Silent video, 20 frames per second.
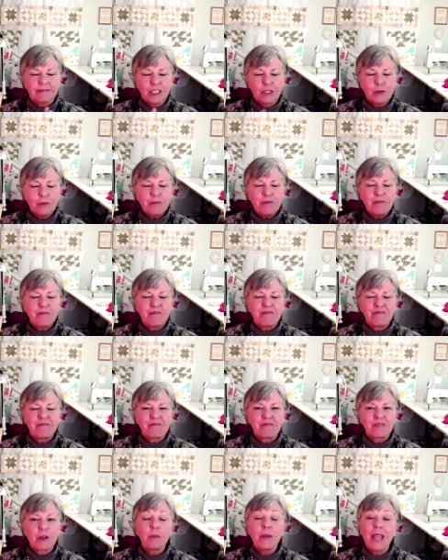no,
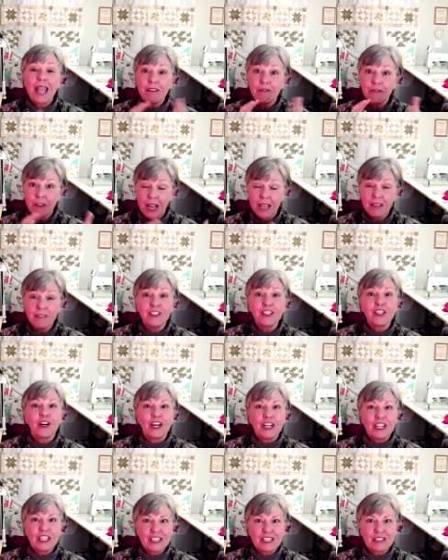we have five
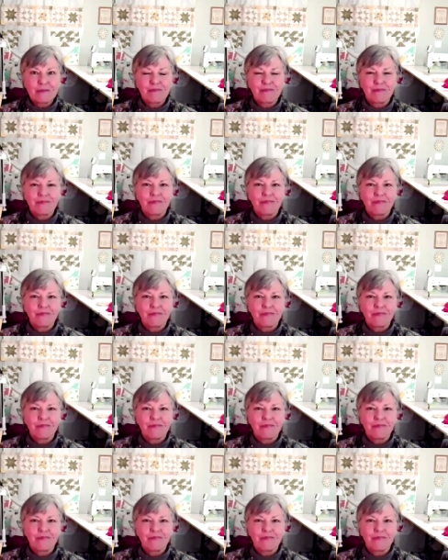stars.